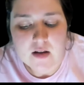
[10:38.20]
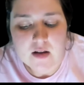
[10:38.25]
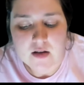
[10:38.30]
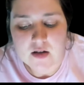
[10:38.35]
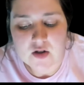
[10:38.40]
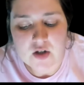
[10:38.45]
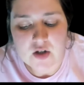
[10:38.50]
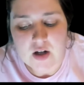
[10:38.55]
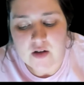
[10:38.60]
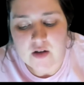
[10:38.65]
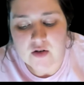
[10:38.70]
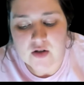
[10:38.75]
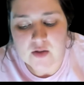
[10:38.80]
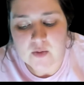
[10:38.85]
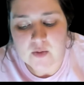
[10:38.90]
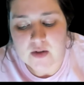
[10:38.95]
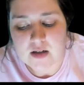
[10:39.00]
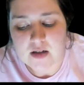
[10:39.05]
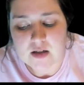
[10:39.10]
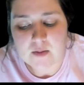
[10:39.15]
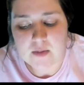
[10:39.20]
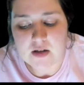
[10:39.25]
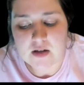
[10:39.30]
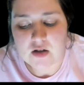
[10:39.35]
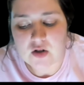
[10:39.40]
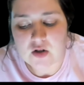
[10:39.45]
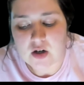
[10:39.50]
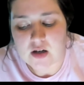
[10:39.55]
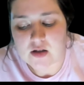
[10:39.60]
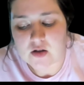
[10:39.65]
These challenges would need to be
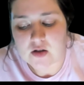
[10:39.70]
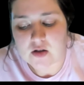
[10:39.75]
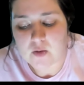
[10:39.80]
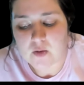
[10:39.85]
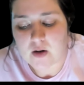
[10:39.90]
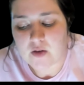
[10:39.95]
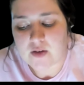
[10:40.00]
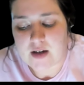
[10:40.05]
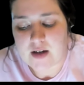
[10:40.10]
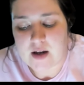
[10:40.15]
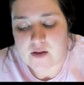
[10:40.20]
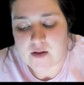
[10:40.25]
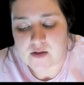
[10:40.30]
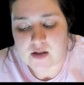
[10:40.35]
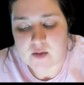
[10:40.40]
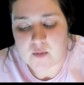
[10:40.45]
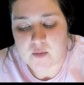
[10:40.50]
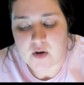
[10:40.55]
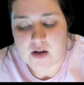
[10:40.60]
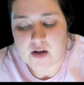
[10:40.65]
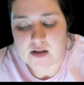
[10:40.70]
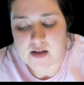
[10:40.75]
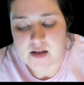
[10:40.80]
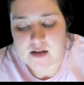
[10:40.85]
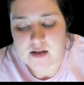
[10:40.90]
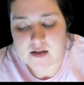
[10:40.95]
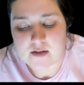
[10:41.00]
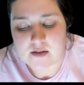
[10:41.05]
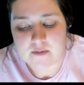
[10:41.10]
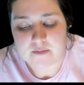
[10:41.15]
addressed throughout the counseling
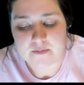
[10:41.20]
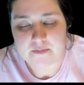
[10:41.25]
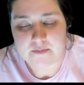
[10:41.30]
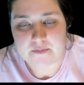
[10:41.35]
process.